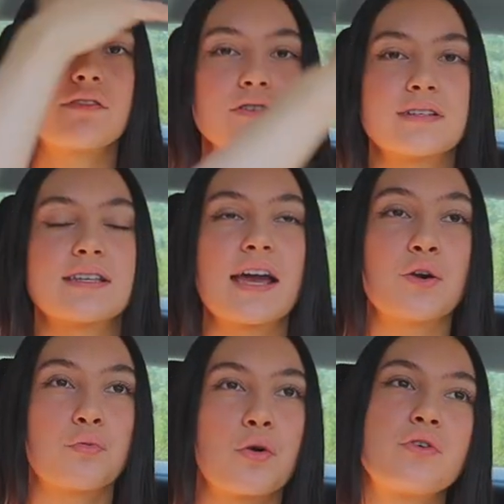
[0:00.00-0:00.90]
of our
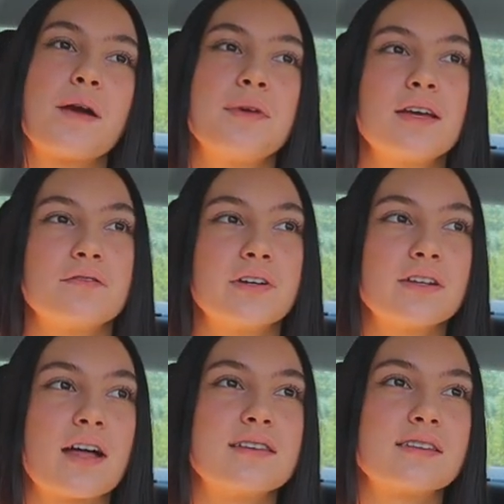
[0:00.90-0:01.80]
societal programming and
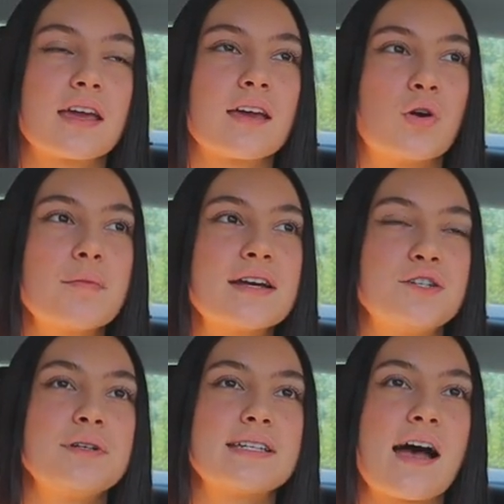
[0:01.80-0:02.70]
realize like, what am I
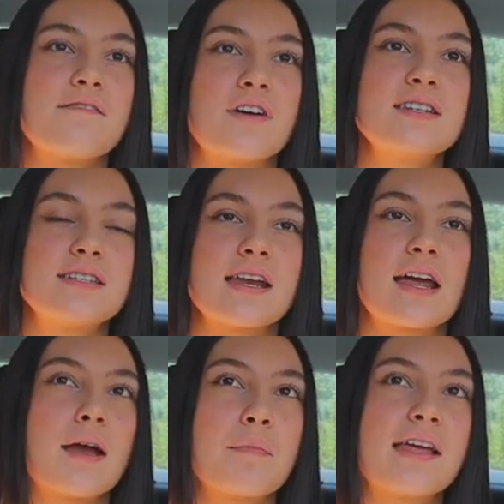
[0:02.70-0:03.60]
doing to have fun
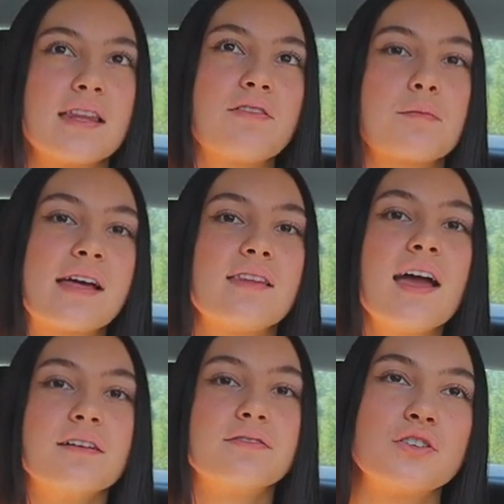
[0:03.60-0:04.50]
today? Am I living my
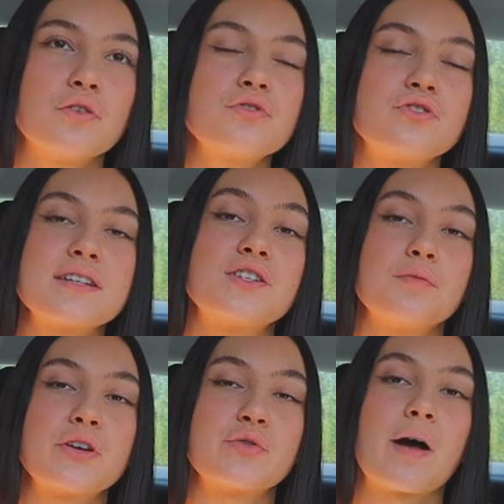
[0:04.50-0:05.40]
life? Don't stress too
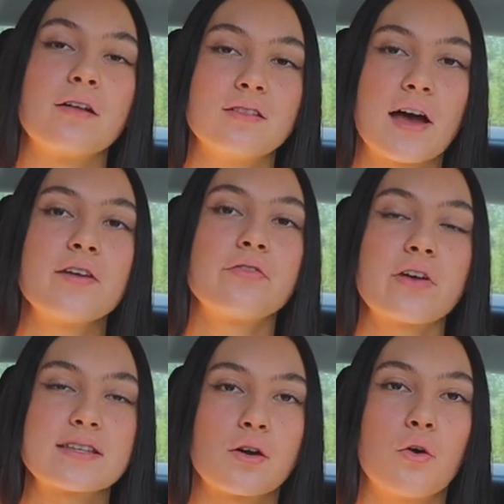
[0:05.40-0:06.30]
much about life
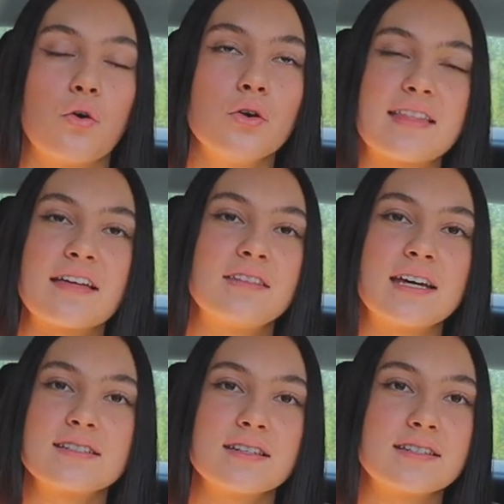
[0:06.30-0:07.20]
as a whole. At the
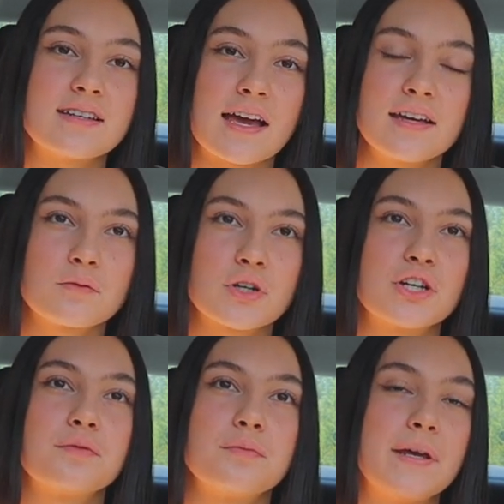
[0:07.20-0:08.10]
end of of the day, we're
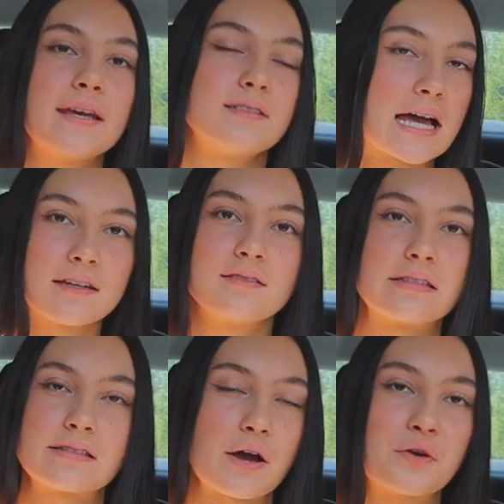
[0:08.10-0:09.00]
gonna be dead.
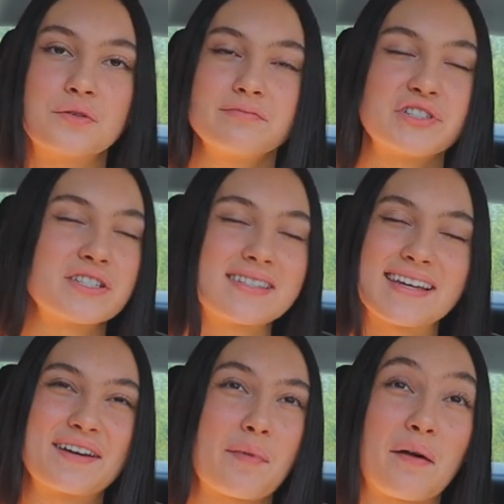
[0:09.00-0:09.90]
So just
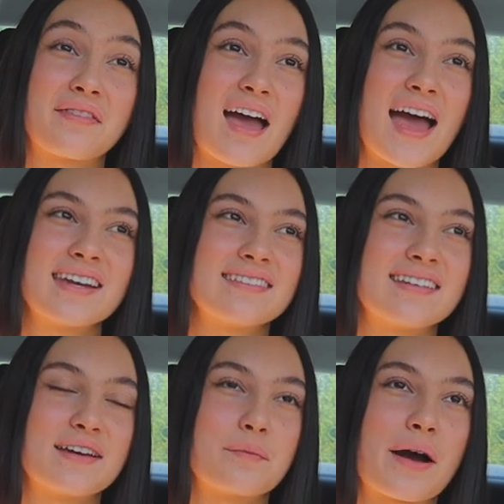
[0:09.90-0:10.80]
think about that and
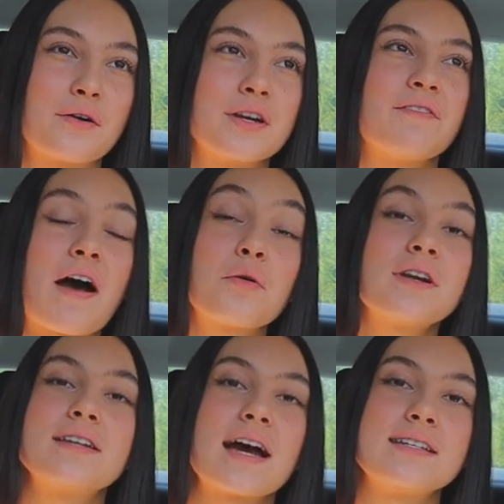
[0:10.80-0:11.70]
think about if I were
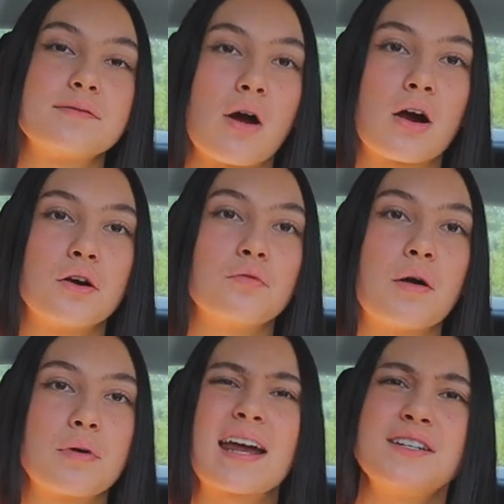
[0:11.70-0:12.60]
to die tomorrow,
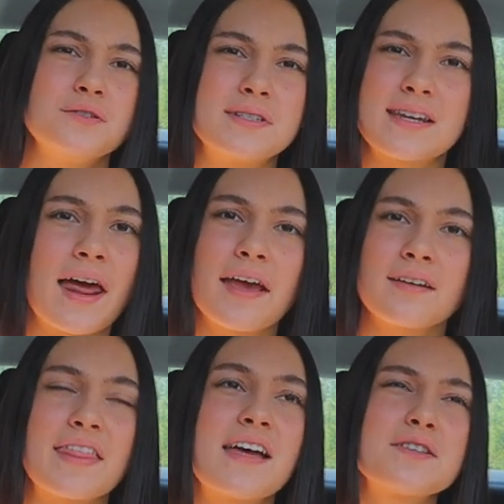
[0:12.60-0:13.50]
what would I do today?
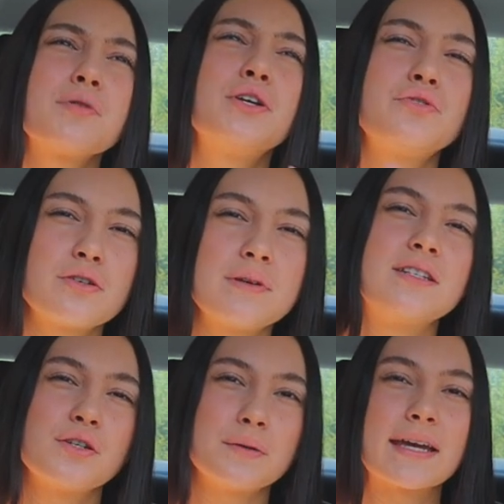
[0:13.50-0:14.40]
And that's what you should be
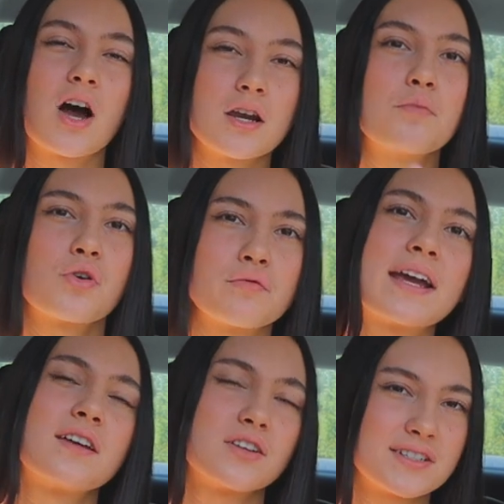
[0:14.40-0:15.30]
doing on a more
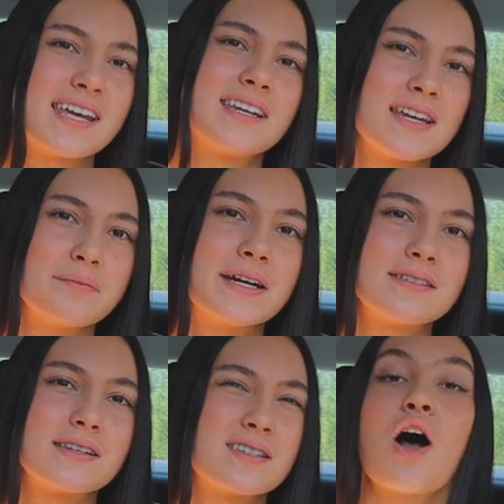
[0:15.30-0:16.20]
regular day to day
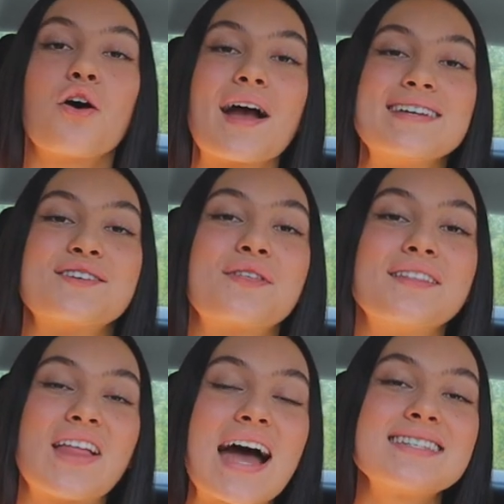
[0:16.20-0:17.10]
basis. Okay, so the
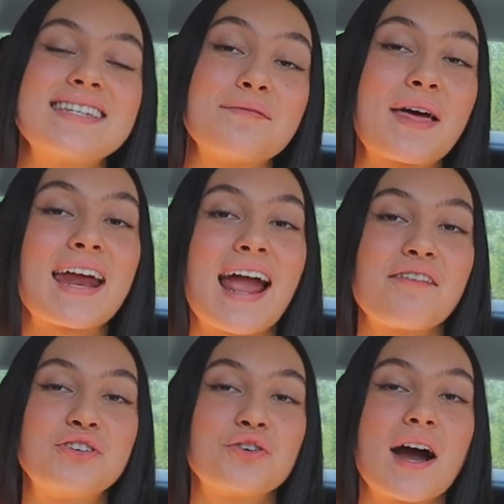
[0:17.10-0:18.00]
last tip that I
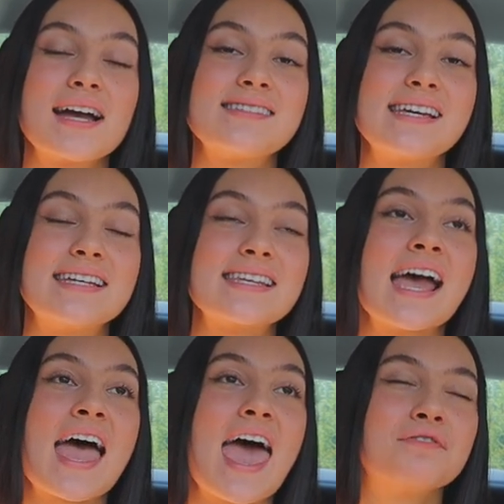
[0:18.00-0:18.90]
have for you guys is
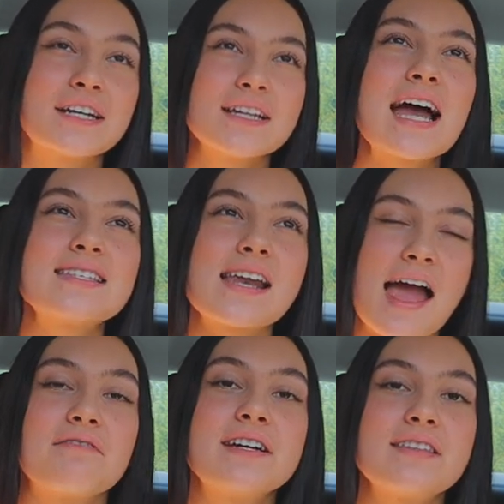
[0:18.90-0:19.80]
realize that
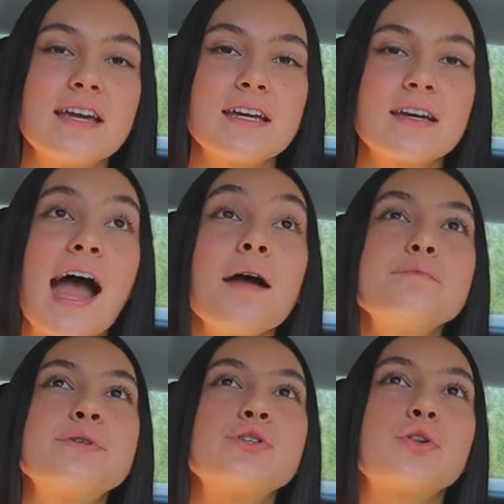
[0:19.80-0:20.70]
everything,
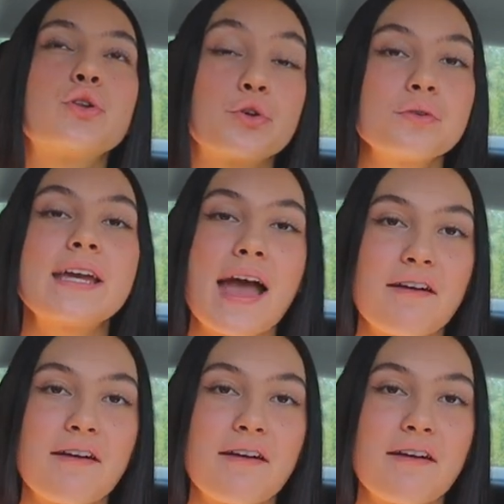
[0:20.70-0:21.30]
absolutely